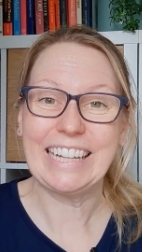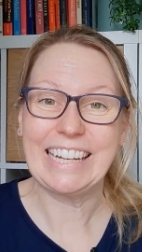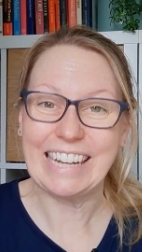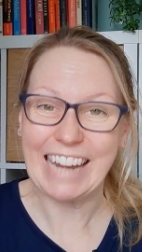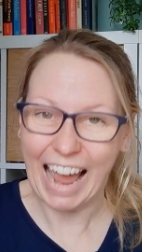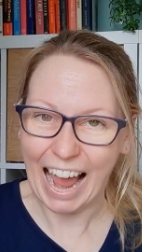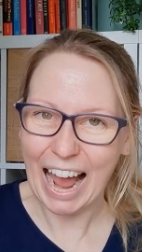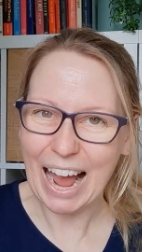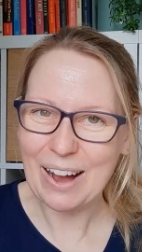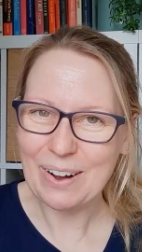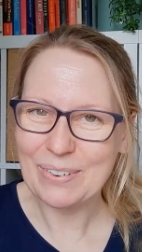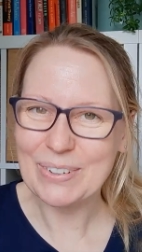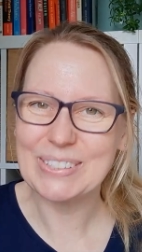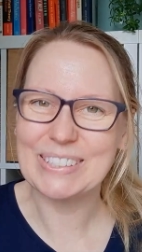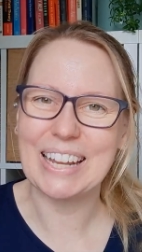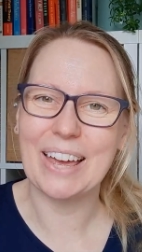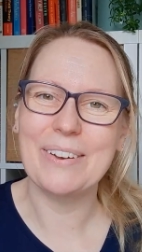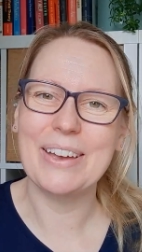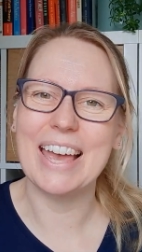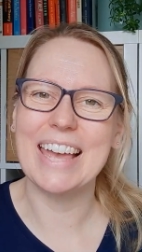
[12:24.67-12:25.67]
now.
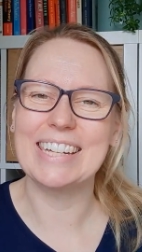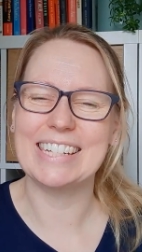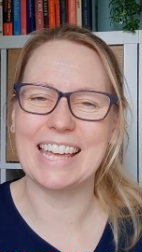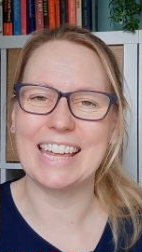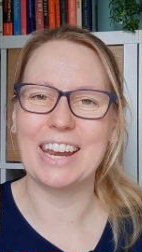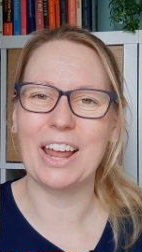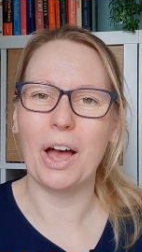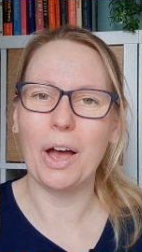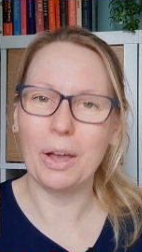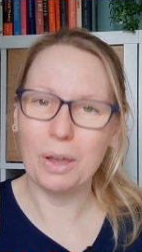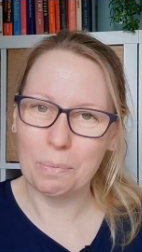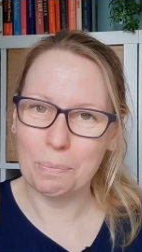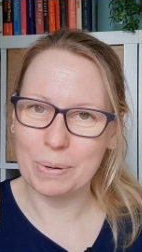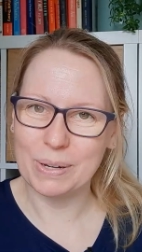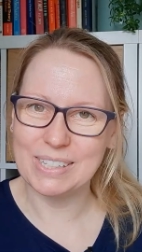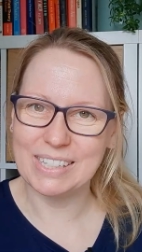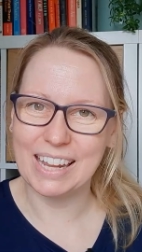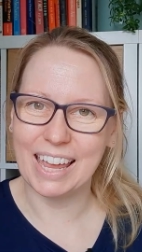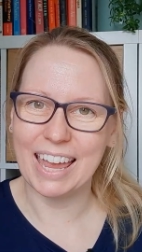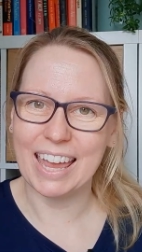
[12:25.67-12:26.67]
So it is an
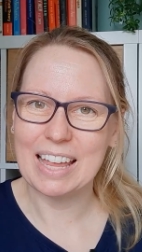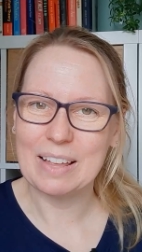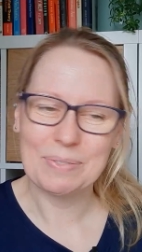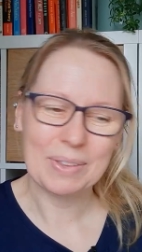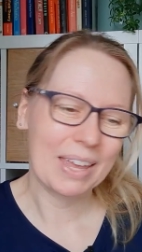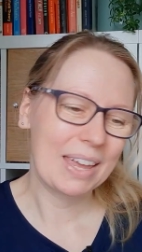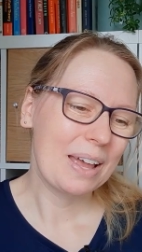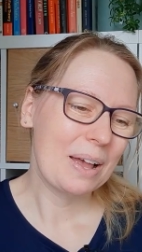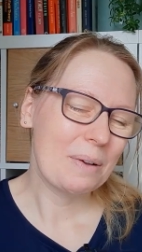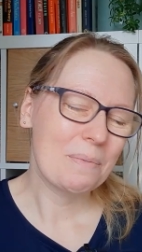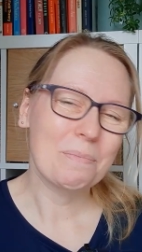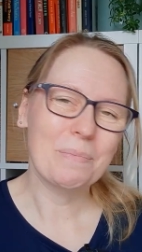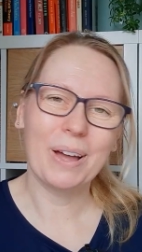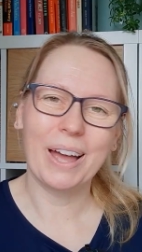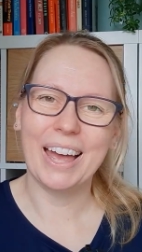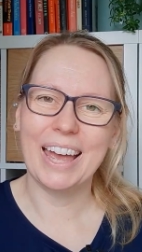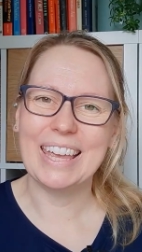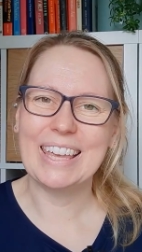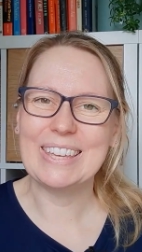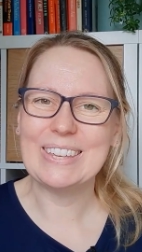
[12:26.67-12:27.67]
open day.
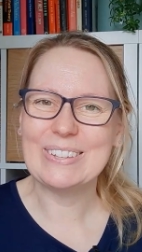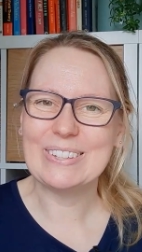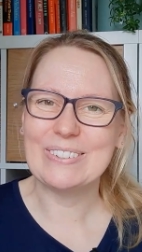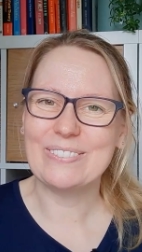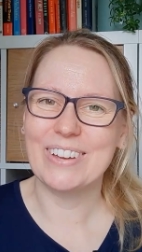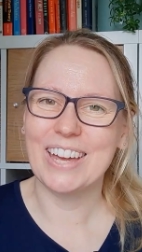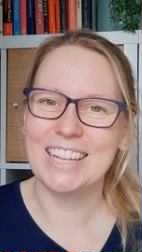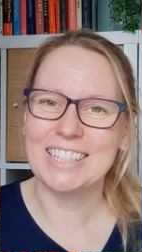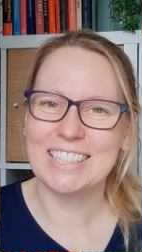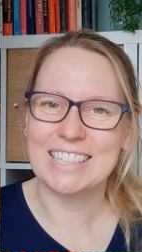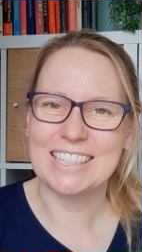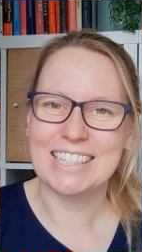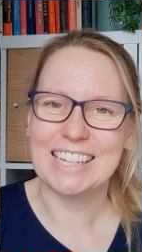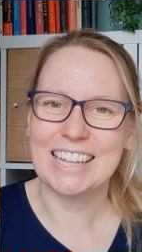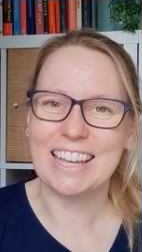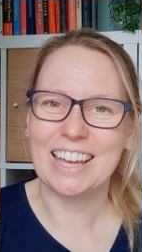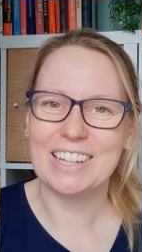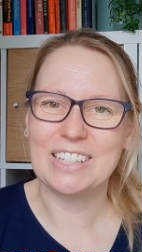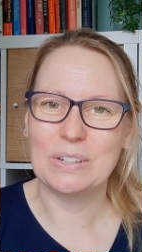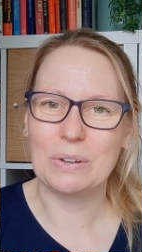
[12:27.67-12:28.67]
My
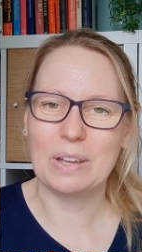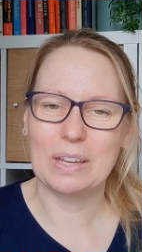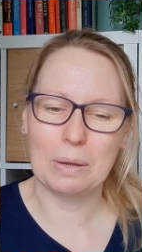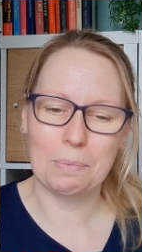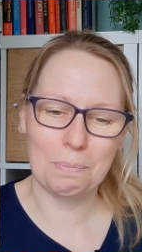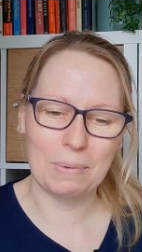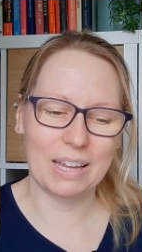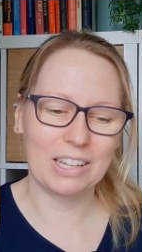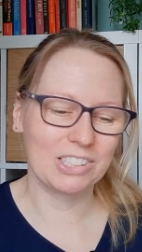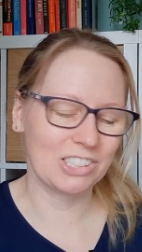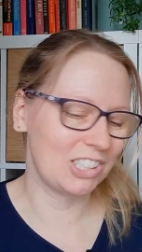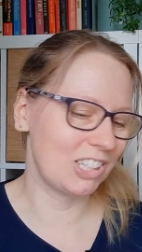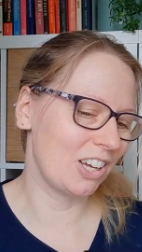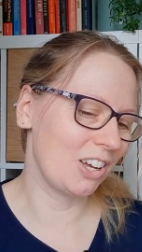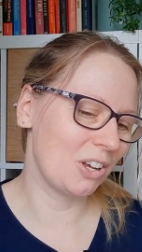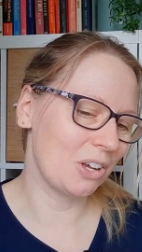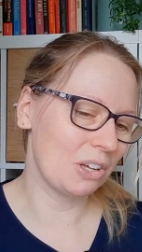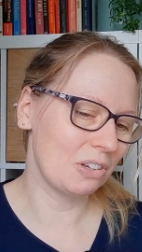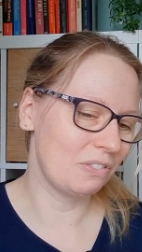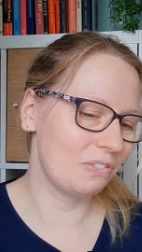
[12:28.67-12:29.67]
university are doing a
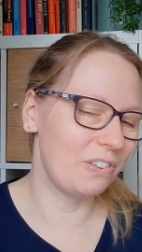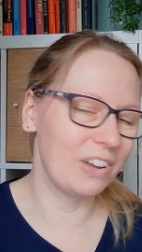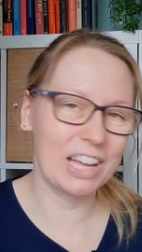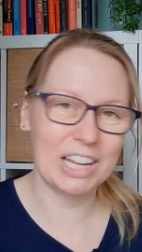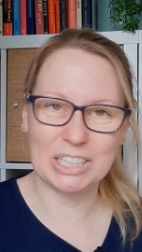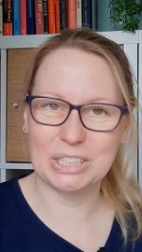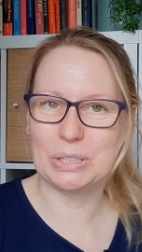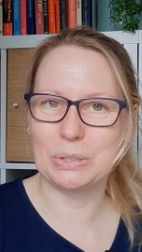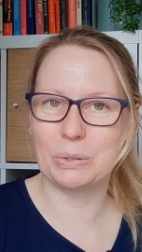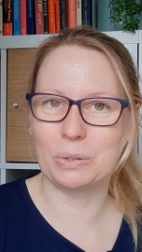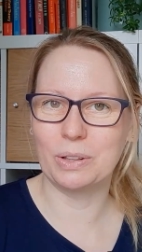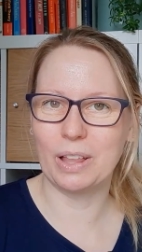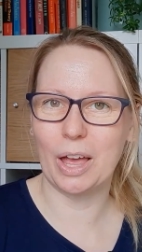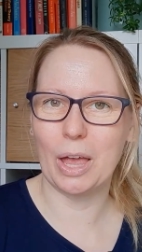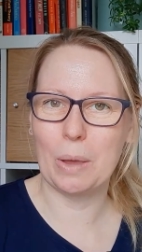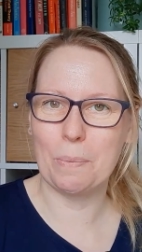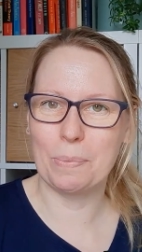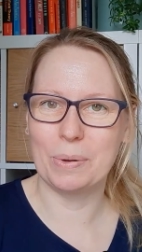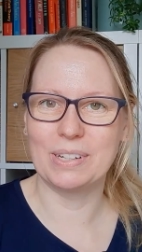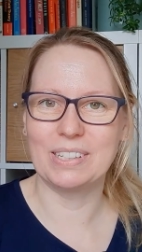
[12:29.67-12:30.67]
mixture of virtual
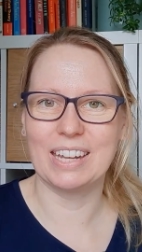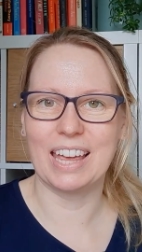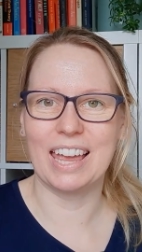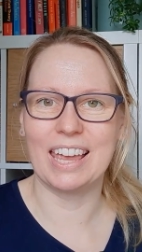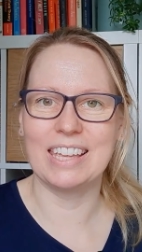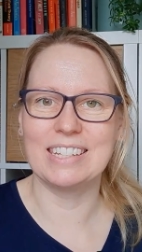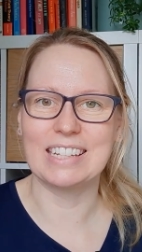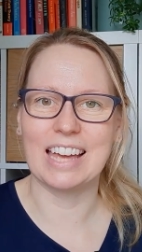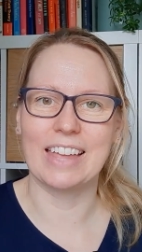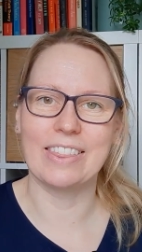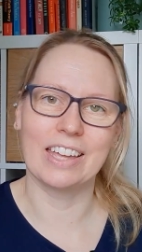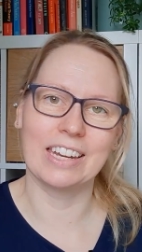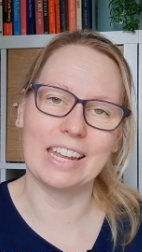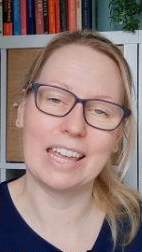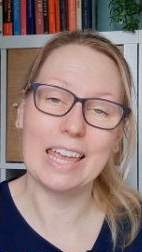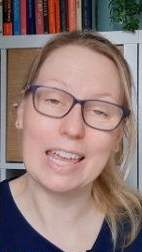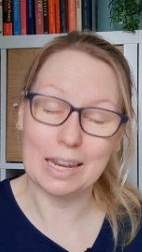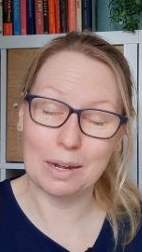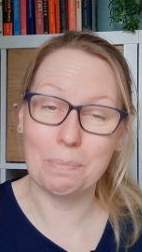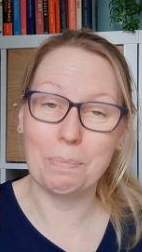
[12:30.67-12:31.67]
open days and then
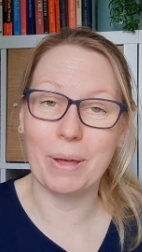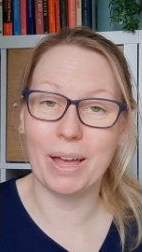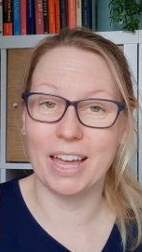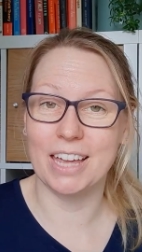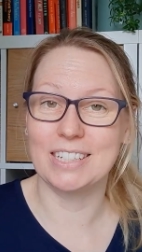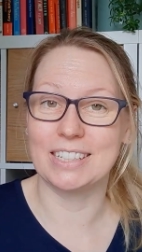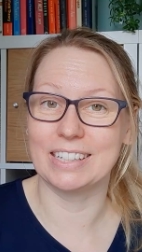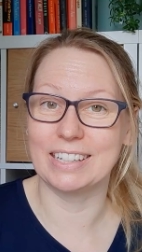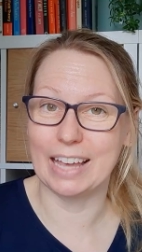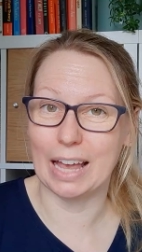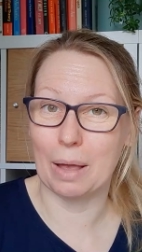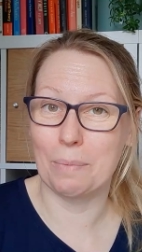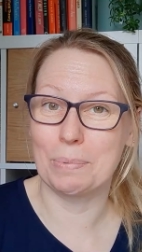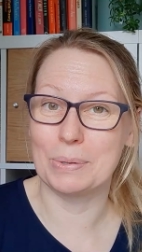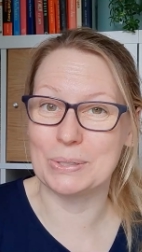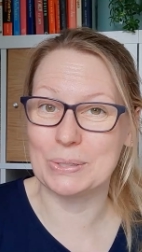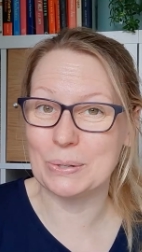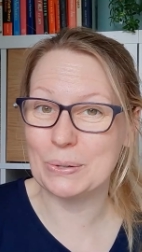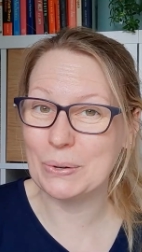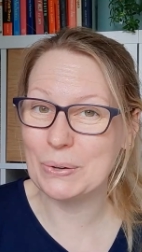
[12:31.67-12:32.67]
in-person
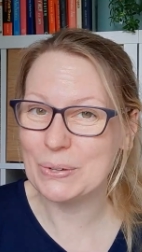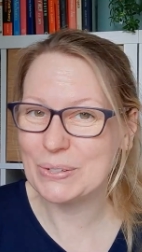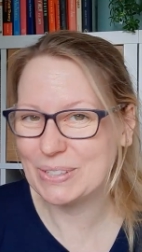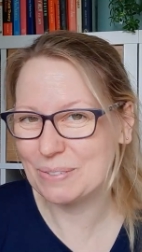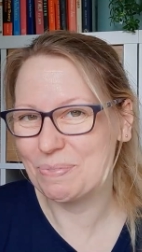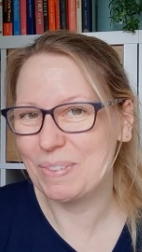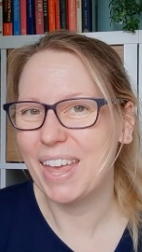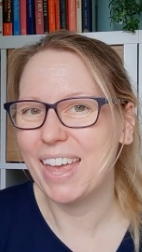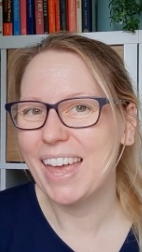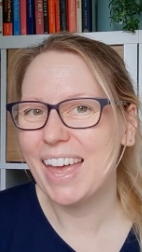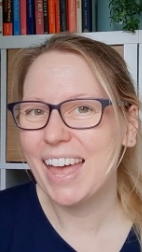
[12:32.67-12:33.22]
campus tours.